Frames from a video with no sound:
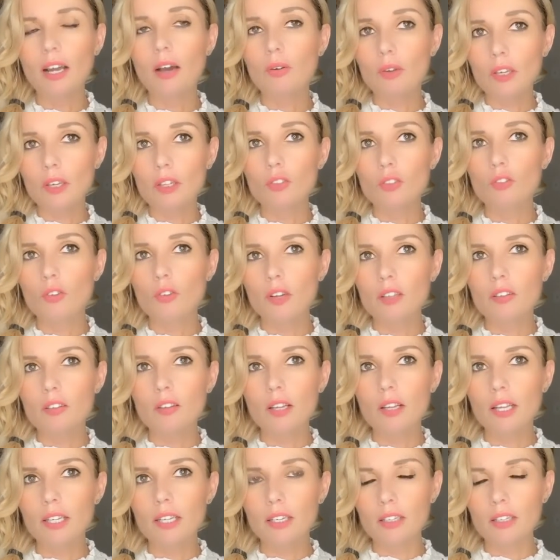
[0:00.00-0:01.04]
How can you
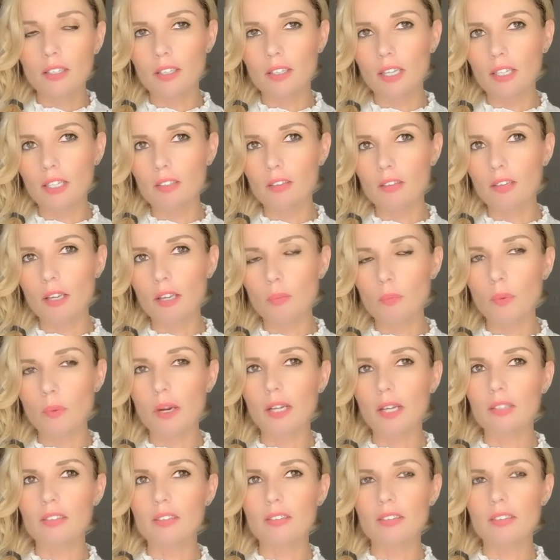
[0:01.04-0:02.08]
translate it in day-to-day
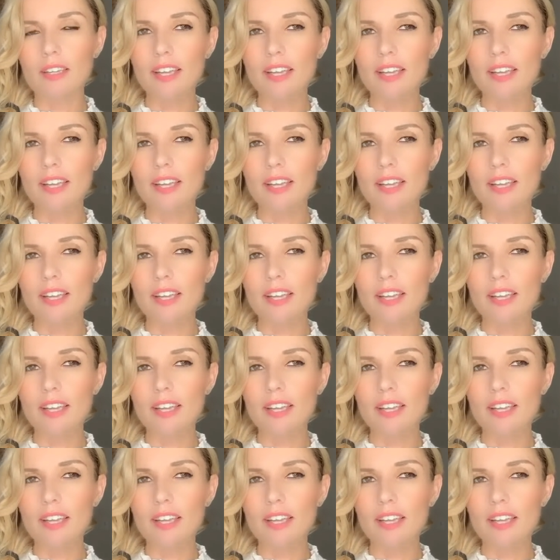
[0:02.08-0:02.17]
practice?